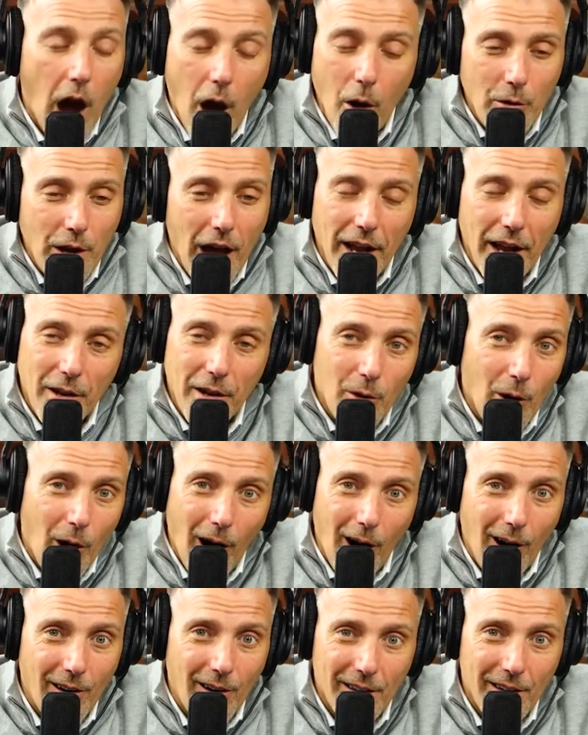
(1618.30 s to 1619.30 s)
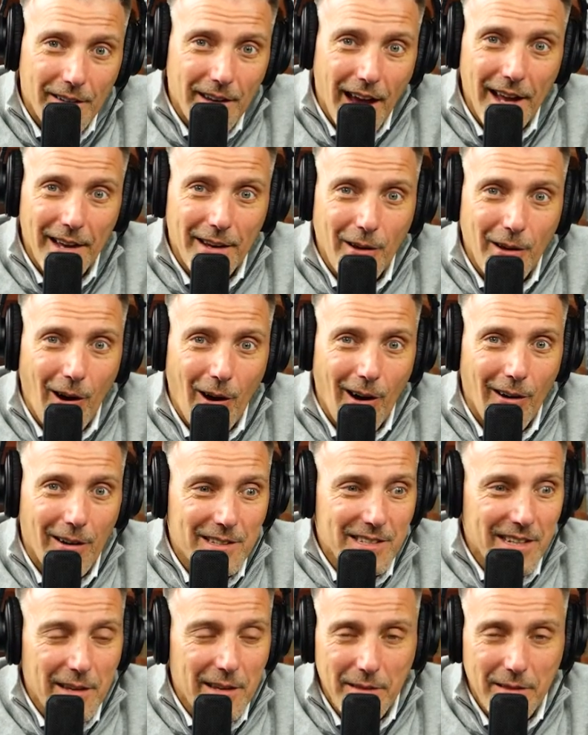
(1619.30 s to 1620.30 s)
No, not at all. Not at all.
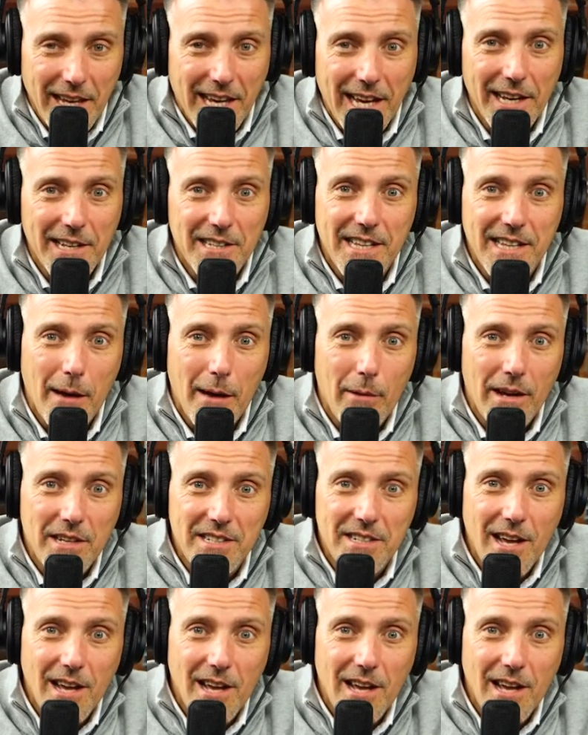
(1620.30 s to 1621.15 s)
It's like the kid is not my